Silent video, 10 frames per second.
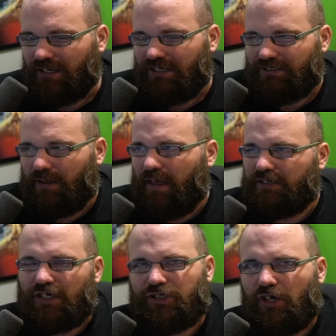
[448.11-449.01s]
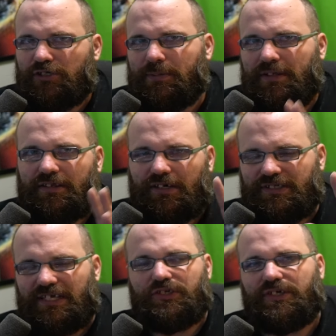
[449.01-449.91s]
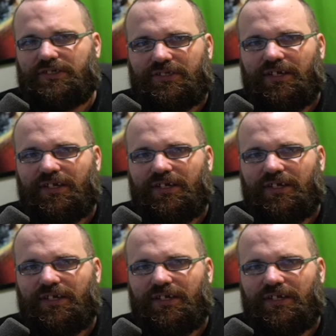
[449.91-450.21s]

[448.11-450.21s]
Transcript: So that just shows me that there's interest.